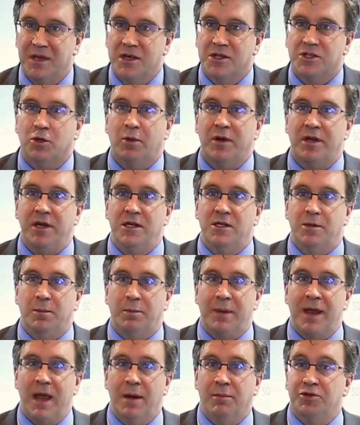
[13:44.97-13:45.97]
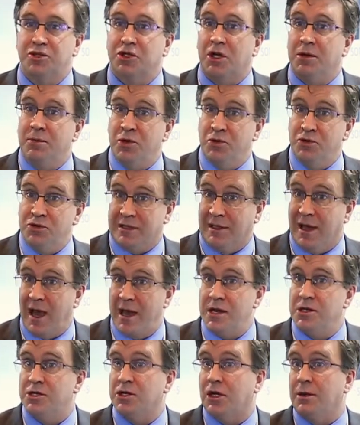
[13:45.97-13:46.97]
So we need to be able to use
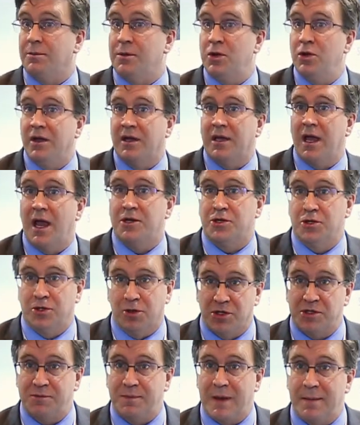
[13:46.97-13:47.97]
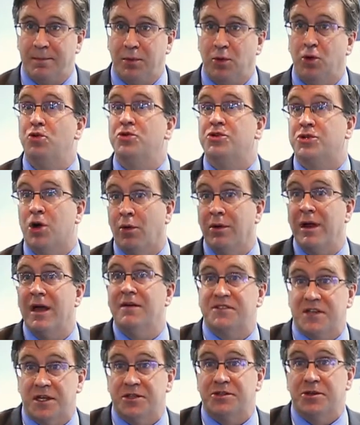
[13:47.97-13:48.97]
lighting to communicate to those people who don't have
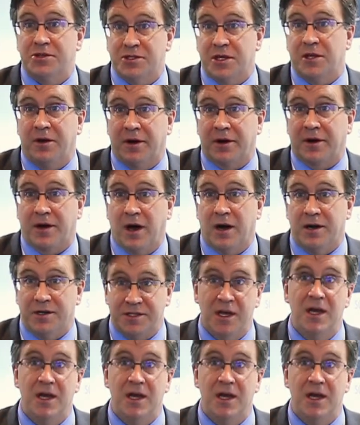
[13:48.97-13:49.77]
sensors on their cars,